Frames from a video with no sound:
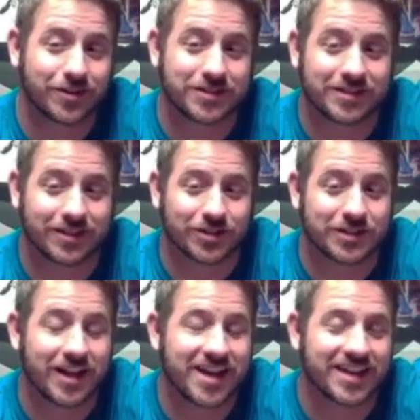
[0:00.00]

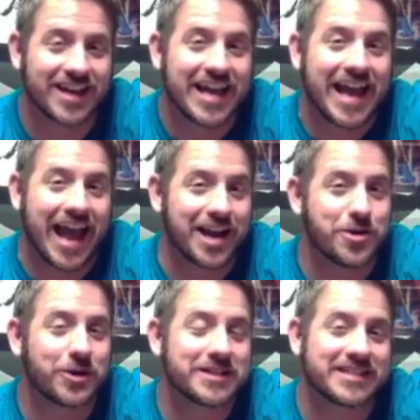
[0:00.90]
looks like, and
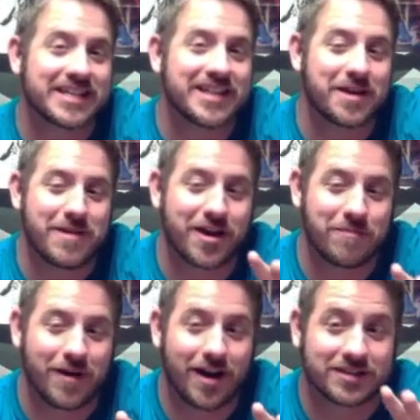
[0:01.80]
you can see the amount
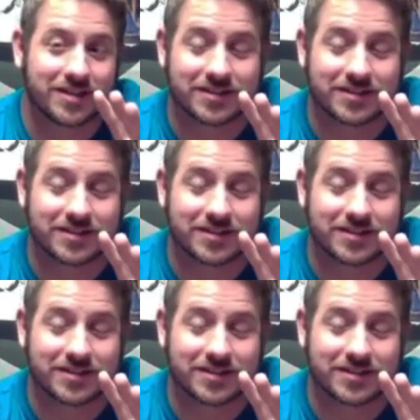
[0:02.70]
of boxes.